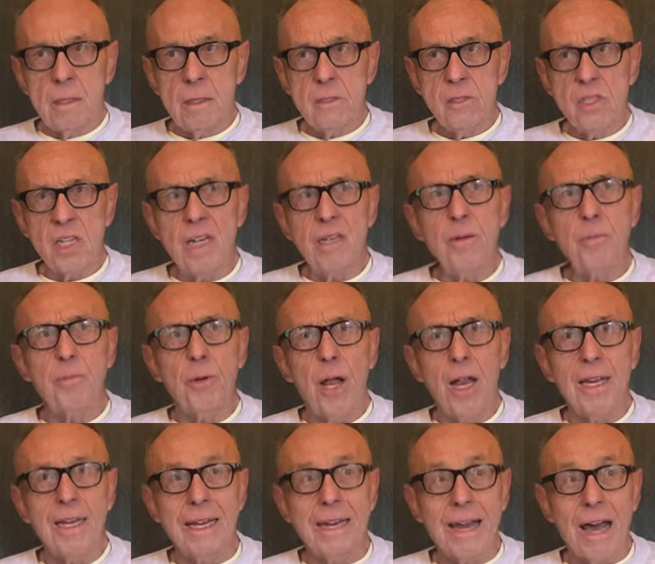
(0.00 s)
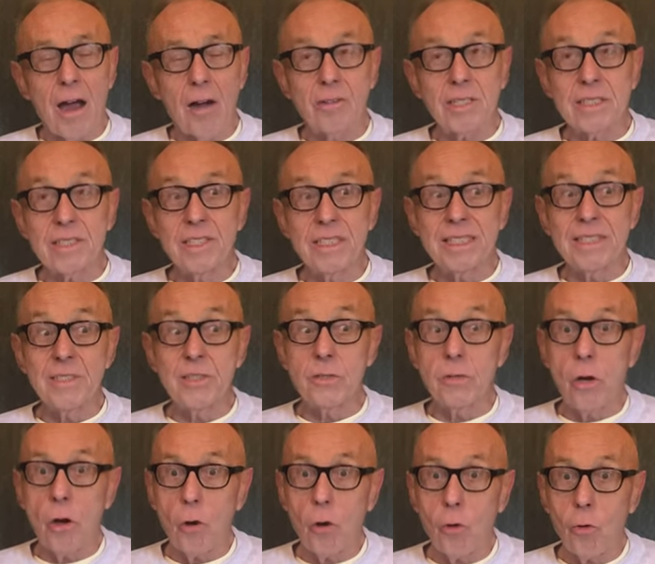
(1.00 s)
St. Apollinaris is
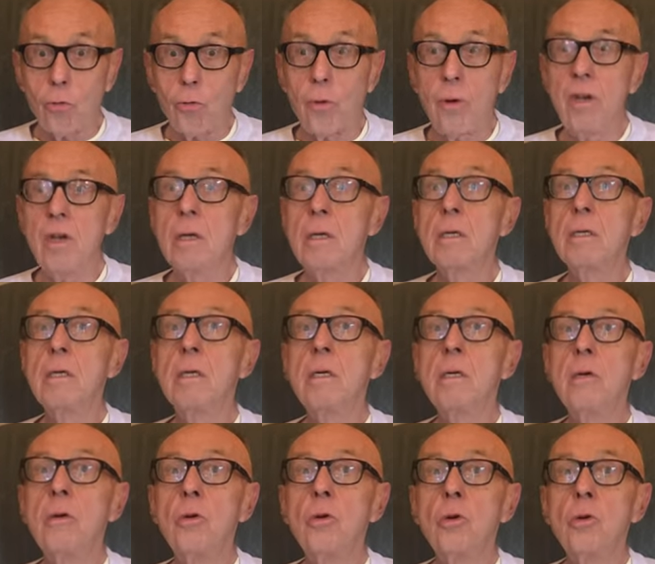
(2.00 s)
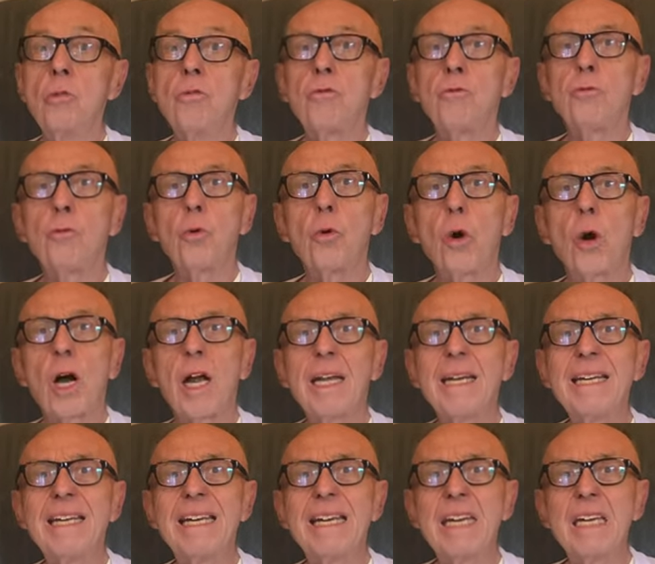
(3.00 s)
known for
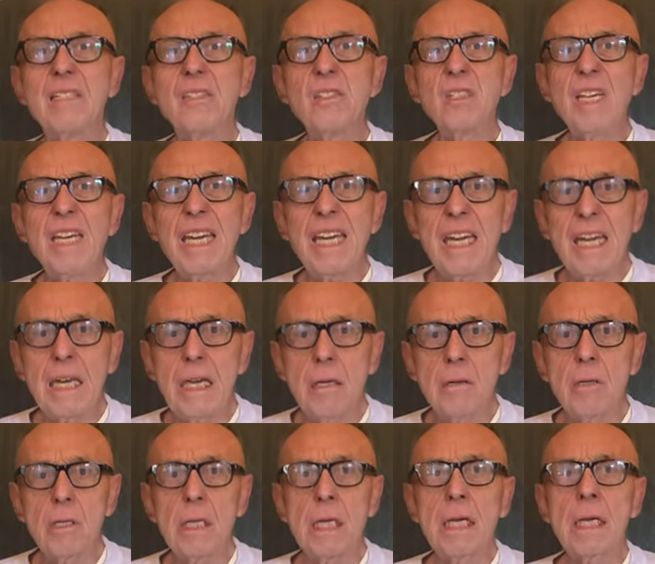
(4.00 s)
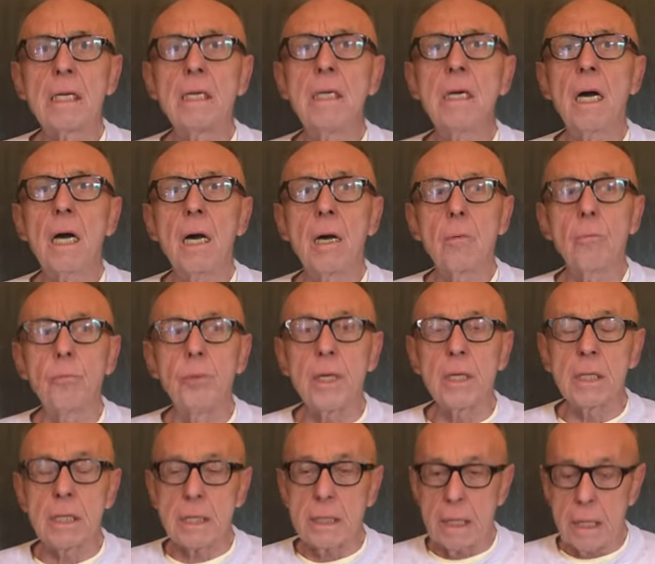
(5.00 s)
his healing
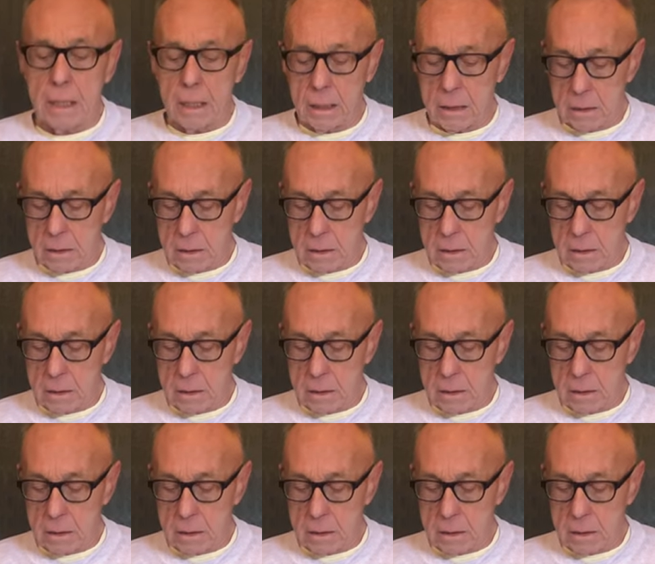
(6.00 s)
ability.